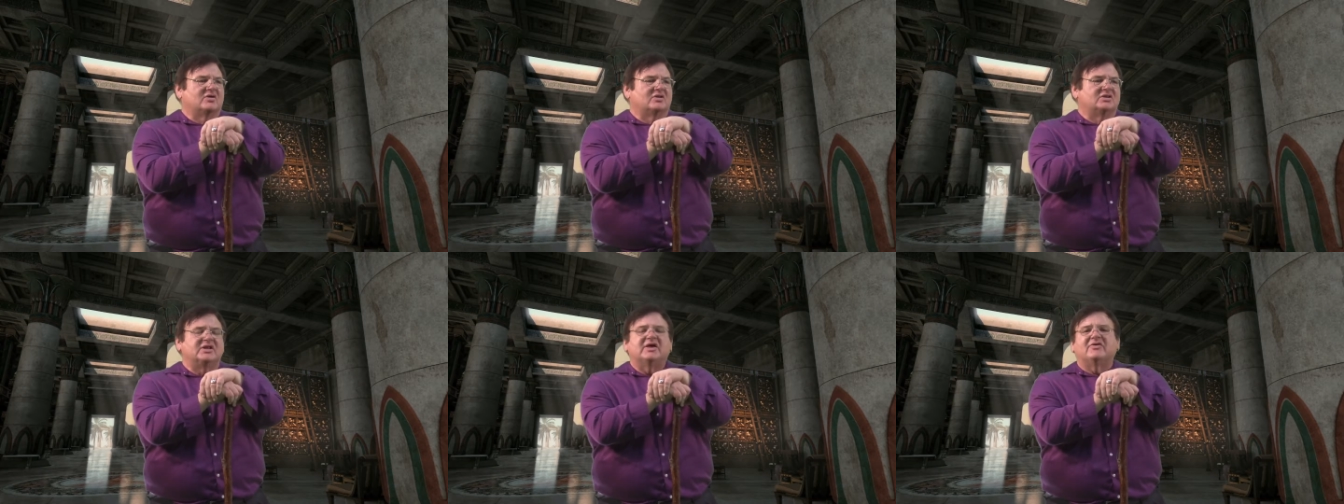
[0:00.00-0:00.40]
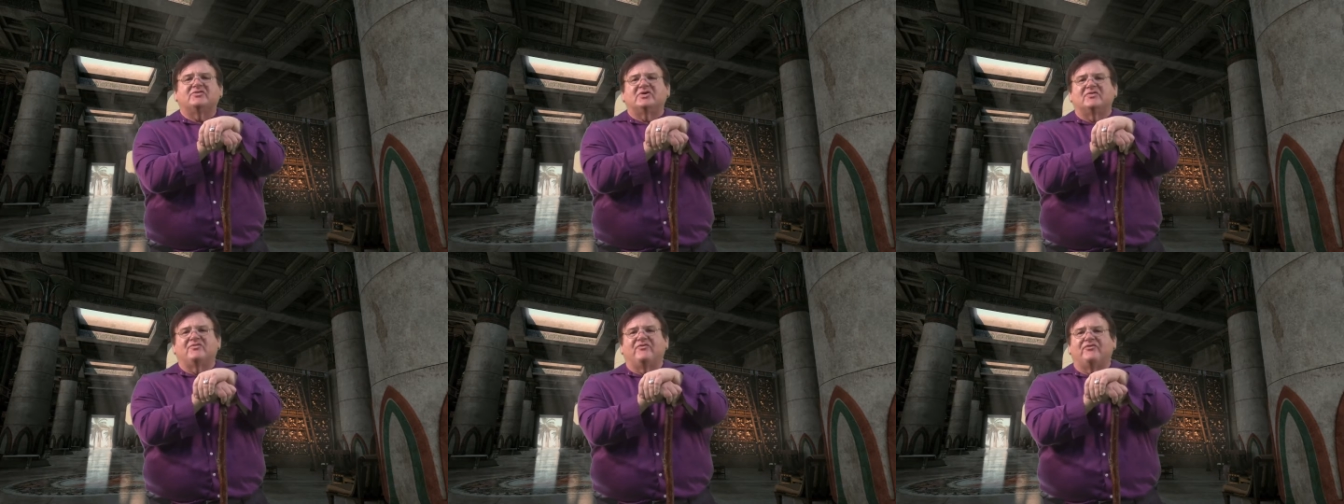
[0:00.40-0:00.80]

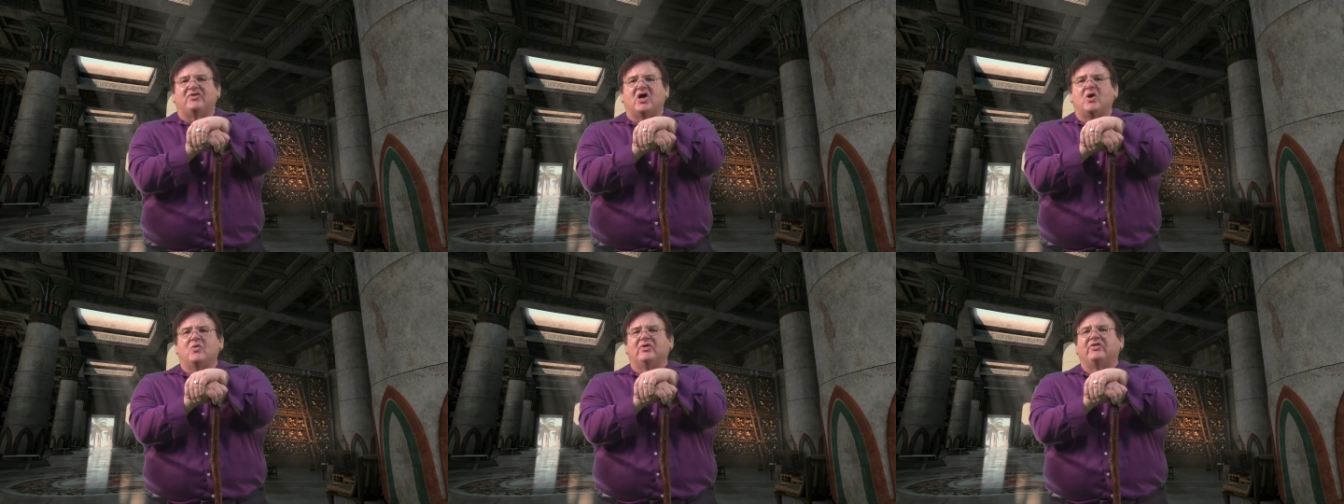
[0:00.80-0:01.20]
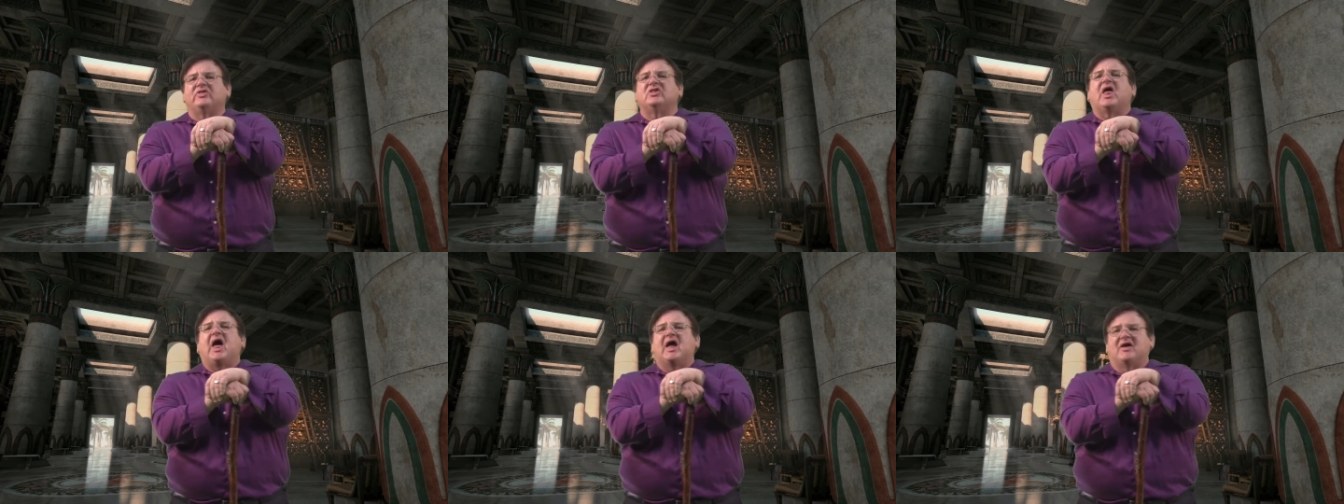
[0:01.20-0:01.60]
lived in flow with
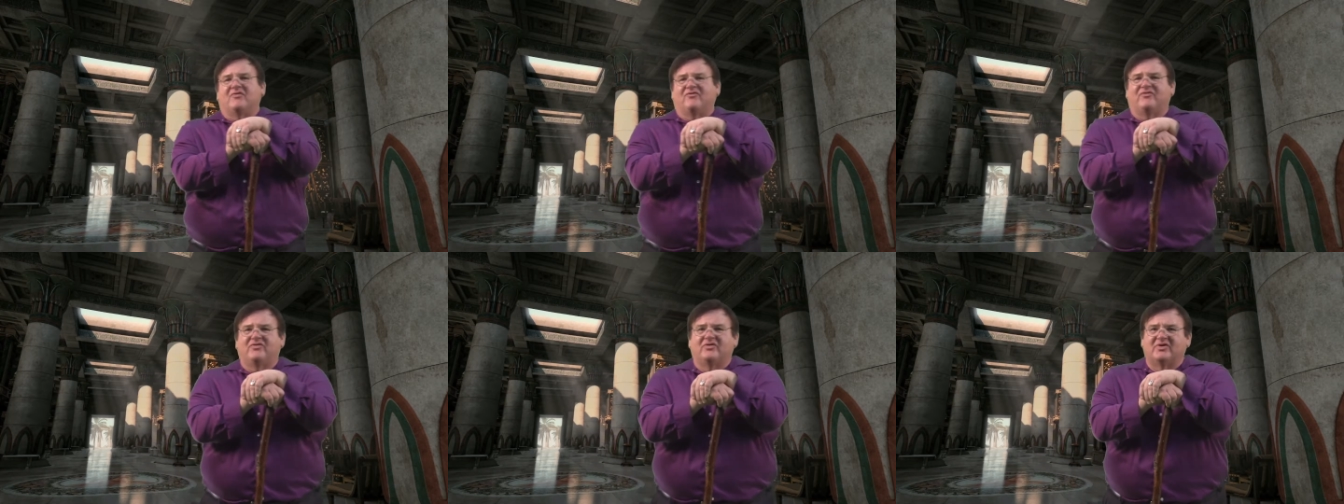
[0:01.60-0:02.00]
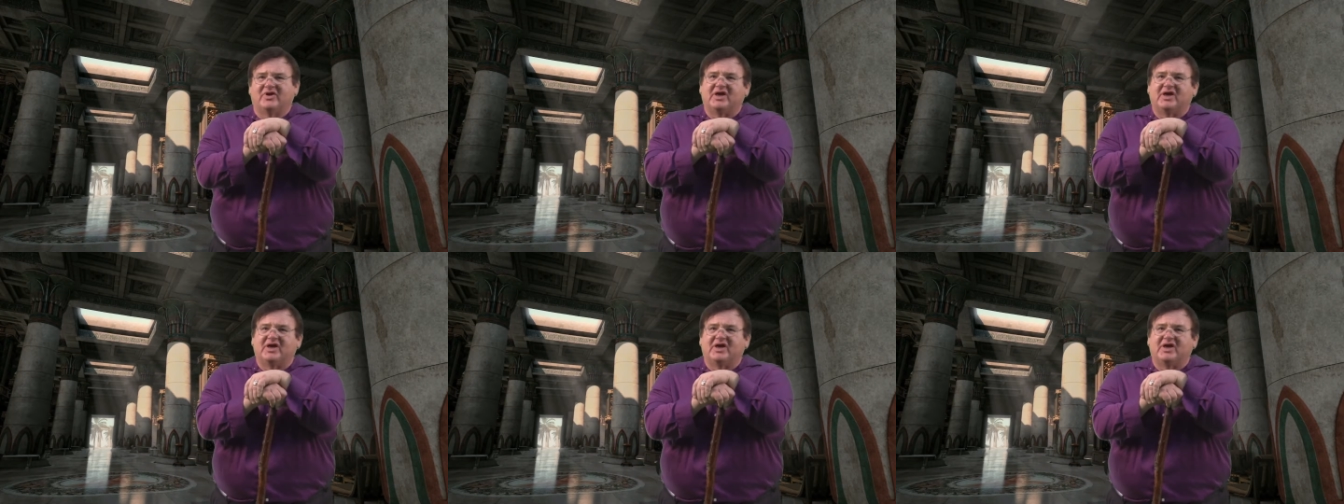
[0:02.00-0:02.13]
life,